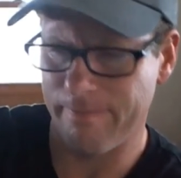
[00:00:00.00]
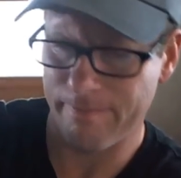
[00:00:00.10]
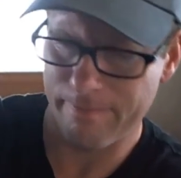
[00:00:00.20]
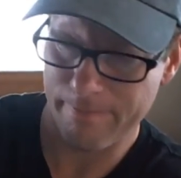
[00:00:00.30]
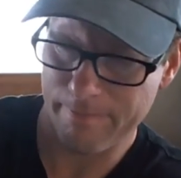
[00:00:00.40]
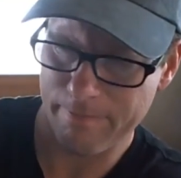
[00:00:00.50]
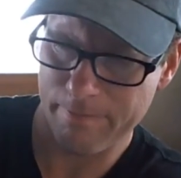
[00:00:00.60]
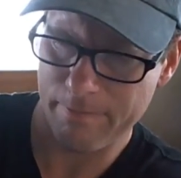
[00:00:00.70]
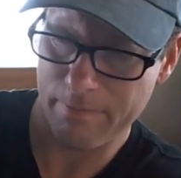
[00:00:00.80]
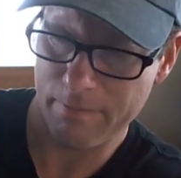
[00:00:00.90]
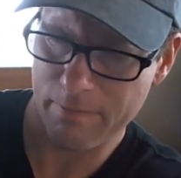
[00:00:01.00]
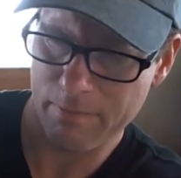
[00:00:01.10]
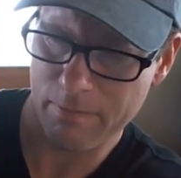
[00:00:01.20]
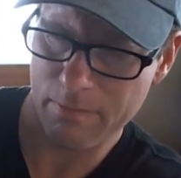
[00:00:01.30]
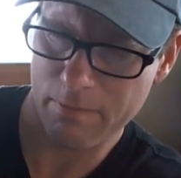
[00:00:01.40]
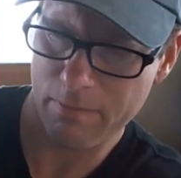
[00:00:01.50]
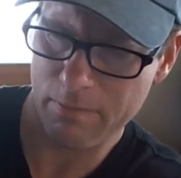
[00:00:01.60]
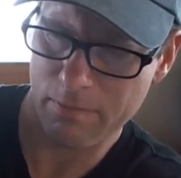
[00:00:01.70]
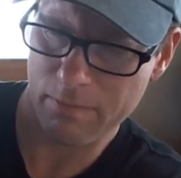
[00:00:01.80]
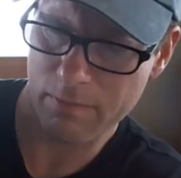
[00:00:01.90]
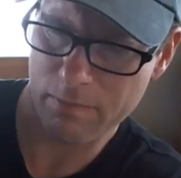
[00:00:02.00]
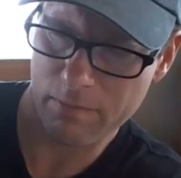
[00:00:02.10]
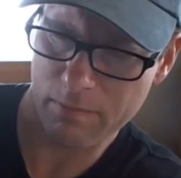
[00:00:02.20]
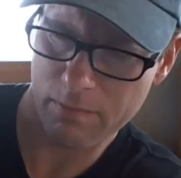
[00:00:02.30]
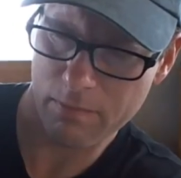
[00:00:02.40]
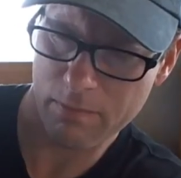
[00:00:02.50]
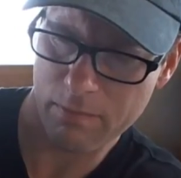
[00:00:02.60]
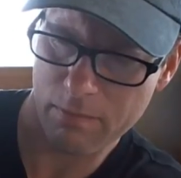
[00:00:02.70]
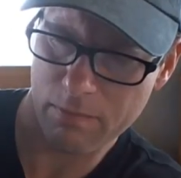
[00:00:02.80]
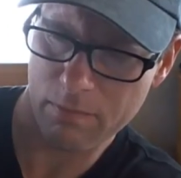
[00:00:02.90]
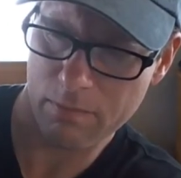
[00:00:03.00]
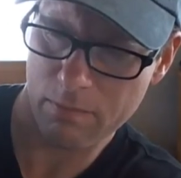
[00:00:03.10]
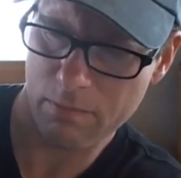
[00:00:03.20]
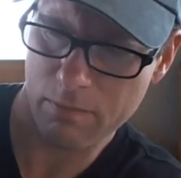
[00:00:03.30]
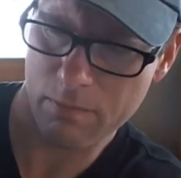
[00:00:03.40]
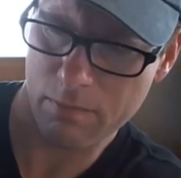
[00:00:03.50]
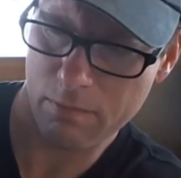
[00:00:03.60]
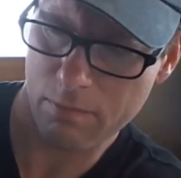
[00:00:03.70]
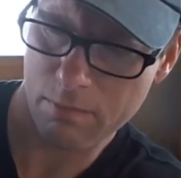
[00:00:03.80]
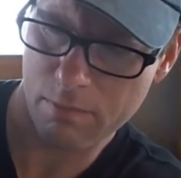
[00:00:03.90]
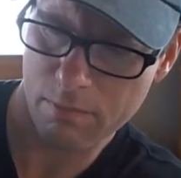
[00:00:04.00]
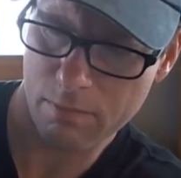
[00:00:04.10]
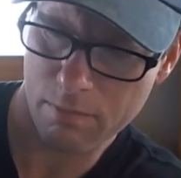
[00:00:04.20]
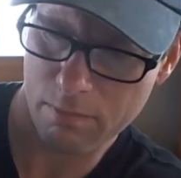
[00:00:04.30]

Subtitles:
No one is speaking in this clip.